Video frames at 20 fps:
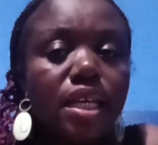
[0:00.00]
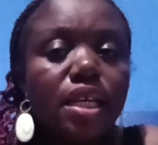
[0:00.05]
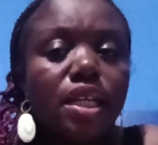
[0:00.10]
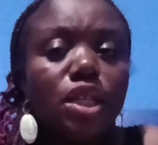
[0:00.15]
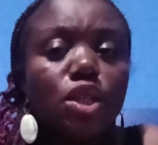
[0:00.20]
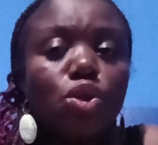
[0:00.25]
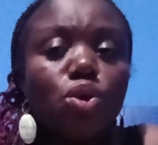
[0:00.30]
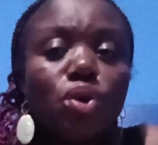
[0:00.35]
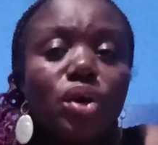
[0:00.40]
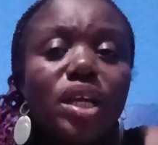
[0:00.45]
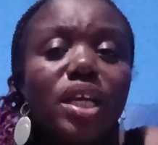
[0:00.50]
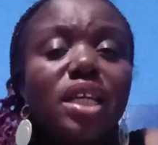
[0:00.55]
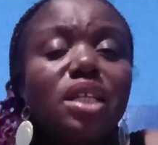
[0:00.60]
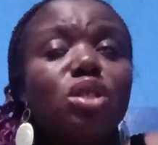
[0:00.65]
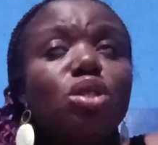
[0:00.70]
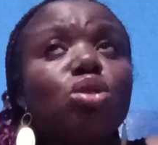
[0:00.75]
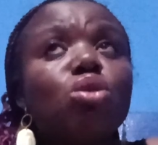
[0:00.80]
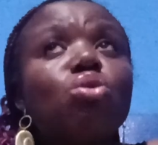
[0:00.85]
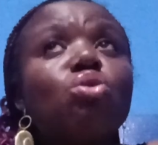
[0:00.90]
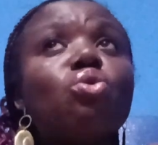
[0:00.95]

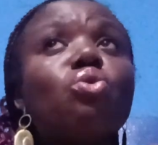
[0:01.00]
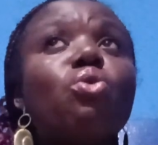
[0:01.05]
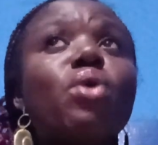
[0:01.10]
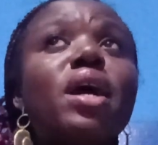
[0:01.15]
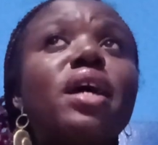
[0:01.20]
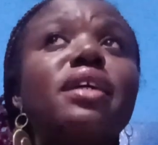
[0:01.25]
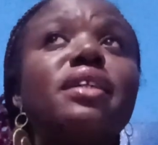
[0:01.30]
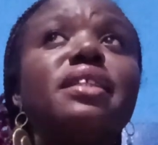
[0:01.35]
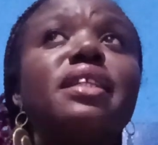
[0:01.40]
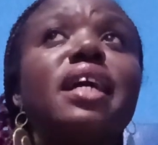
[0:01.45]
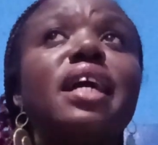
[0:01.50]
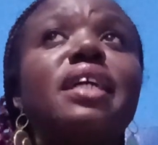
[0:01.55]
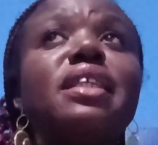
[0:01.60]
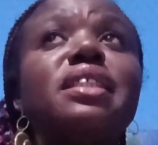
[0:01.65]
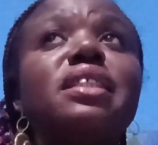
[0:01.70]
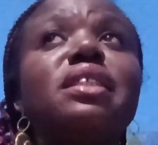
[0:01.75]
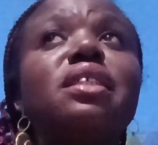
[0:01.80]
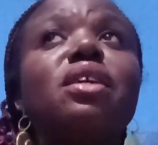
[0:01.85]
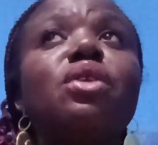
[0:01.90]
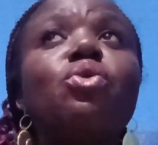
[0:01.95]
knowing too well
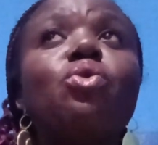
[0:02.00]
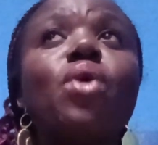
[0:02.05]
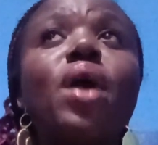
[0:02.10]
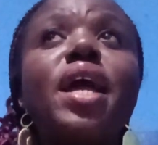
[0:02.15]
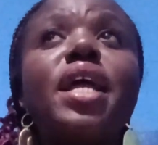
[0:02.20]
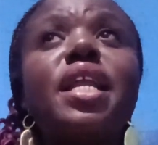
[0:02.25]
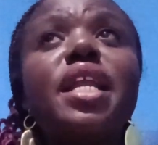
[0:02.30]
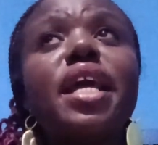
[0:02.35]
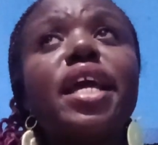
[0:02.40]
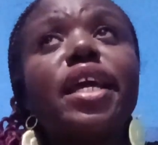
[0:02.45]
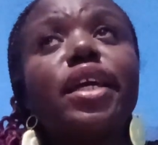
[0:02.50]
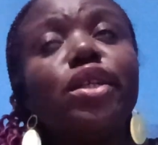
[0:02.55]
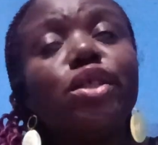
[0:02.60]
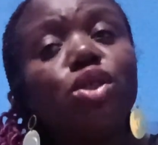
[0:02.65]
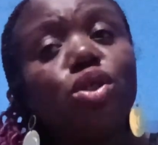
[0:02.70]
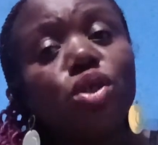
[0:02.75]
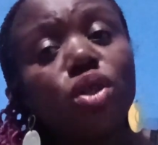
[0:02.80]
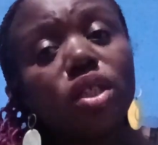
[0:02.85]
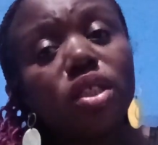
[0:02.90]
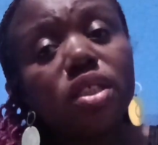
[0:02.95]
that when a
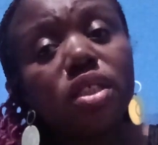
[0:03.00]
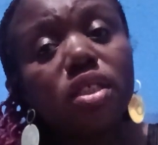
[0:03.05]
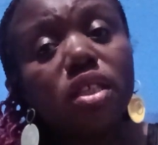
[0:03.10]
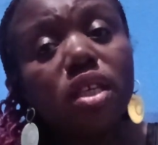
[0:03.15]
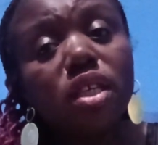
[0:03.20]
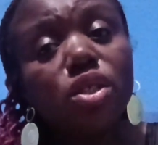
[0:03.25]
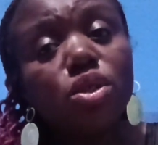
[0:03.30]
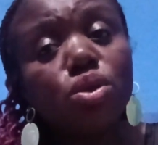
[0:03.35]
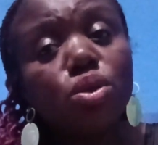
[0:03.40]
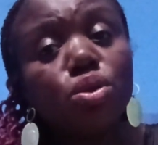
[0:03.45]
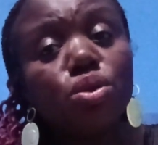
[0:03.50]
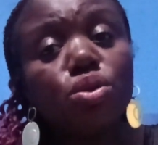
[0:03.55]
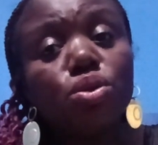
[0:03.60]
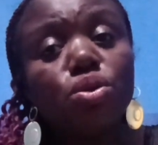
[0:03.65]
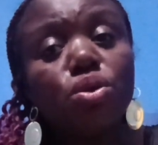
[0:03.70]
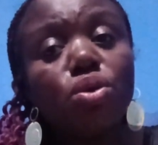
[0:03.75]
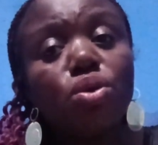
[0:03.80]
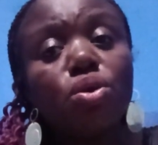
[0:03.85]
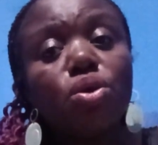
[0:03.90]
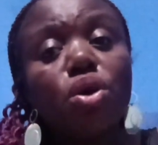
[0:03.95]

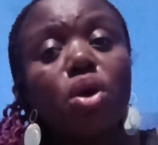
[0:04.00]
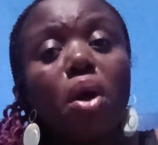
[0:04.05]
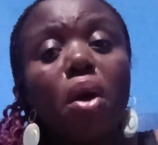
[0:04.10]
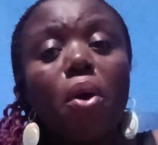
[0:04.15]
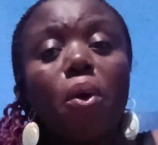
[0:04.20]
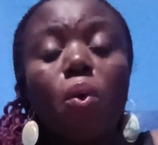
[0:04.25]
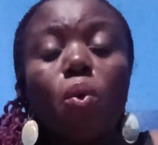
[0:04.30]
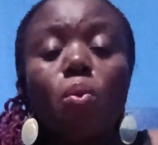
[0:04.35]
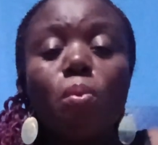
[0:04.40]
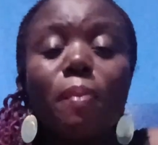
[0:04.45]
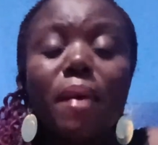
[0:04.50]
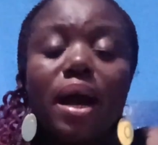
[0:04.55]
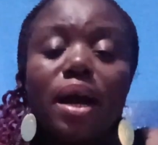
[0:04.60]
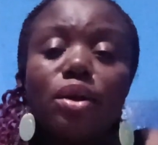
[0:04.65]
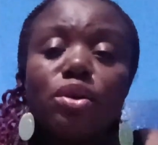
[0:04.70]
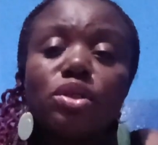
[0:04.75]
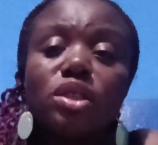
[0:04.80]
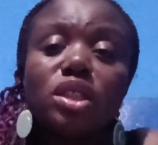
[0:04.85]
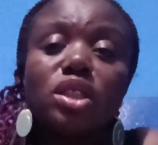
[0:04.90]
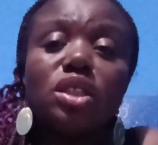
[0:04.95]
toto
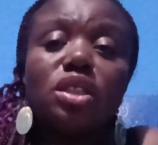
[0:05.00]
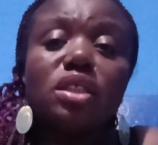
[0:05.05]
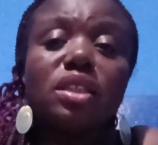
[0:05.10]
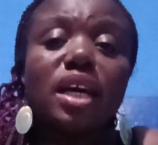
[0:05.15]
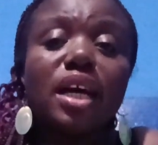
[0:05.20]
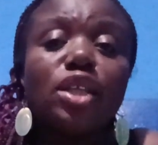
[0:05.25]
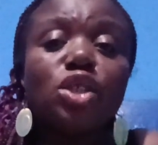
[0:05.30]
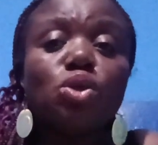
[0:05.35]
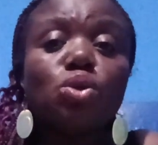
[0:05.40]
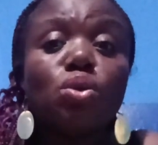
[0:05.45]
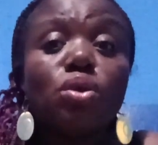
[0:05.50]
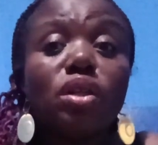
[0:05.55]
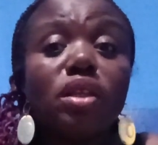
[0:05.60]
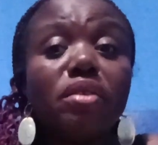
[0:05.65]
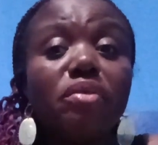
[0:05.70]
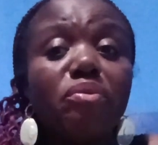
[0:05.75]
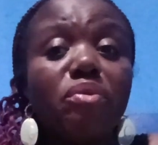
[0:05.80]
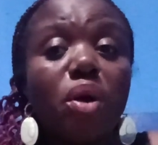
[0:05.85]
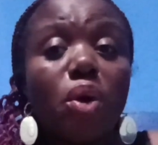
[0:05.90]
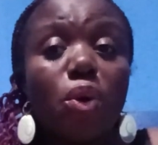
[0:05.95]
mouth is actually
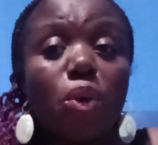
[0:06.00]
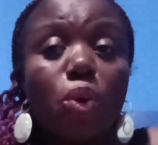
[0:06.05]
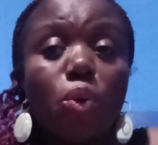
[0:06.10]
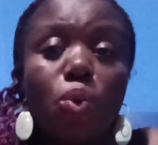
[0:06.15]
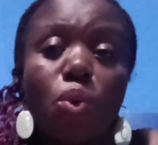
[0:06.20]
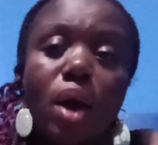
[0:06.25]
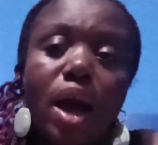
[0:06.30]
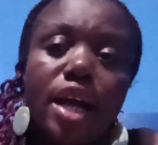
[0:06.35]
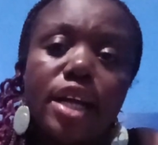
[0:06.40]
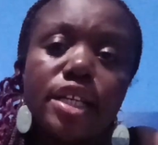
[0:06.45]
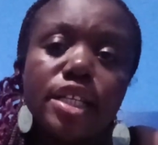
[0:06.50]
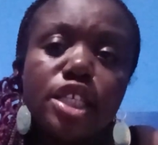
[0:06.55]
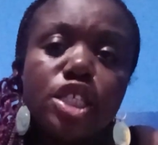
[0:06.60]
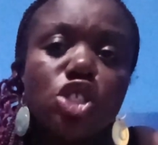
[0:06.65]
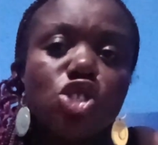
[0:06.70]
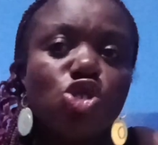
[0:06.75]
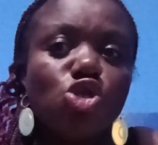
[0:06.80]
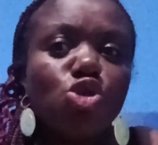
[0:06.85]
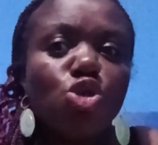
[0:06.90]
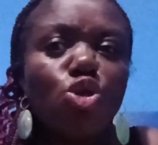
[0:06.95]
very wide,
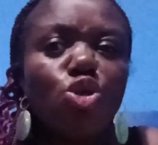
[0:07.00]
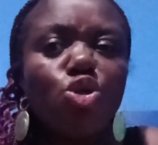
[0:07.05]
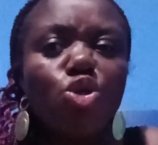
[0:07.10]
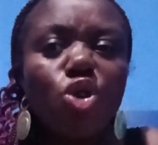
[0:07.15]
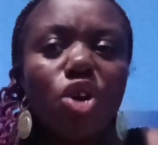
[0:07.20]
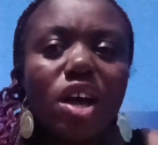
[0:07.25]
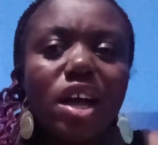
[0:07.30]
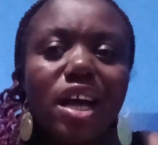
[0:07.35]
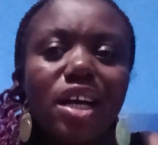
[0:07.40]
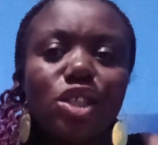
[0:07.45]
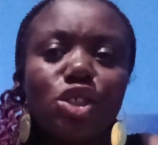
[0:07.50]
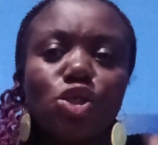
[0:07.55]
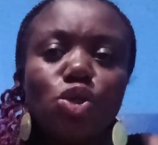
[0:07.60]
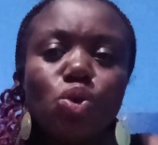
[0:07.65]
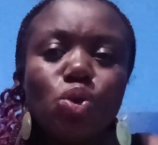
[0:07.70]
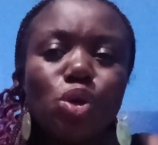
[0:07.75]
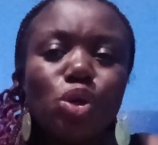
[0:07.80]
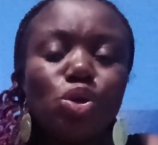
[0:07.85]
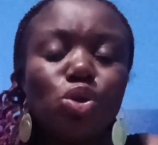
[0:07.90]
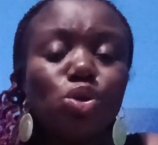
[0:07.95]
it's no longer
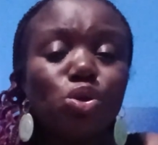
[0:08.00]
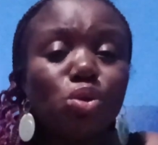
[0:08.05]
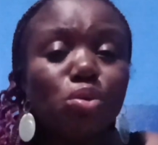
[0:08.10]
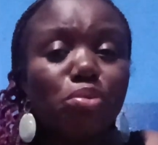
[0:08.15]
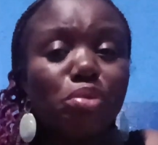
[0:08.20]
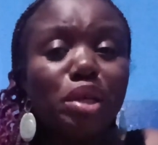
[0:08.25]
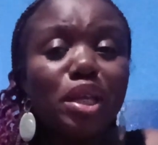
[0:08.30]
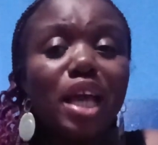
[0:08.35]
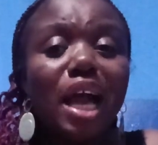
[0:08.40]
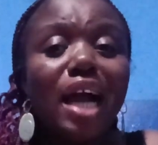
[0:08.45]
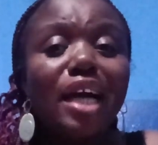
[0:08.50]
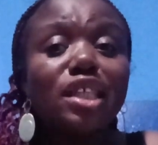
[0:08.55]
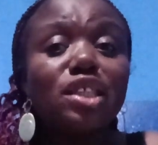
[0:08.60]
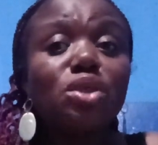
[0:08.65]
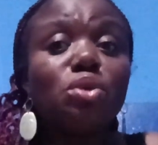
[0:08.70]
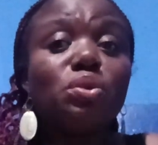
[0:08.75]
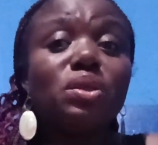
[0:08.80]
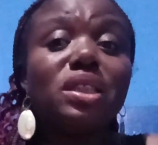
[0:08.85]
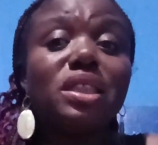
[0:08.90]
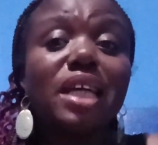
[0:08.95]
going to be
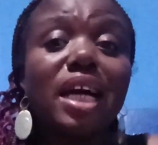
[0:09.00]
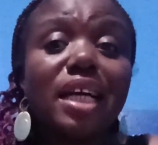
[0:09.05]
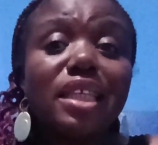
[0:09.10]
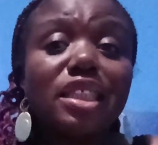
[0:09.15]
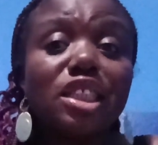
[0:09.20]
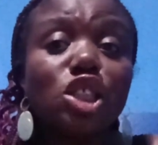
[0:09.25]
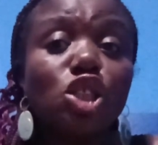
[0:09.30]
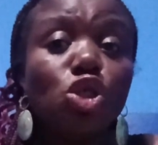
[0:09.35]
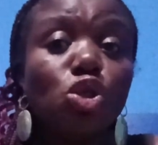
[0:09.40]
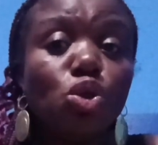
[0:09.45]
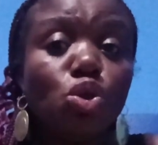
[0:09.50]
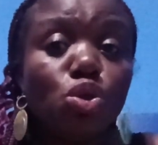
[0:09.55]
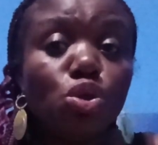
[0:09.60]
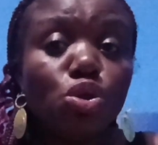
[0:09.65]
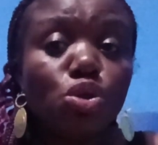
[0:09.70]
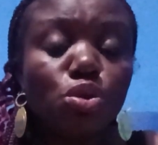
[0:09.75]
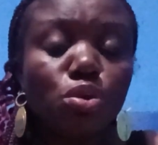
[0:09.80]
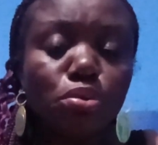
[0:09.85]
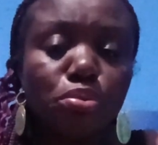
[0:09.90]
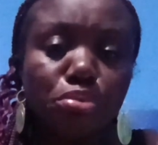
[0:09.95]
as sweet as it
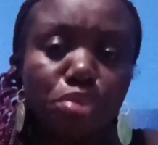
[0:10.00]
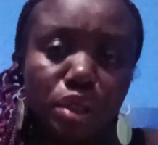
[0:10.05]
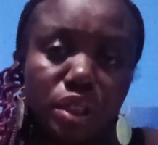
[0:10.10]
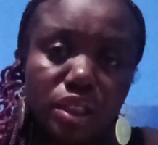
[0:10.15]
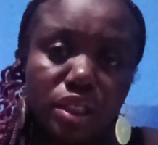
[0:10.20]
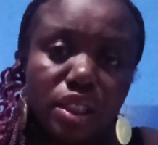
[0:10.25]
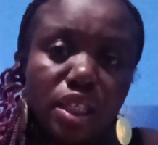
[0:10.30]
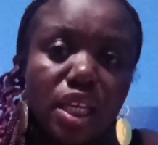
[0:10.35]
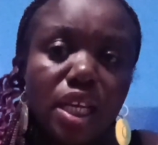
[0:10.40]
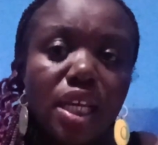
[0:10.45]
used to be.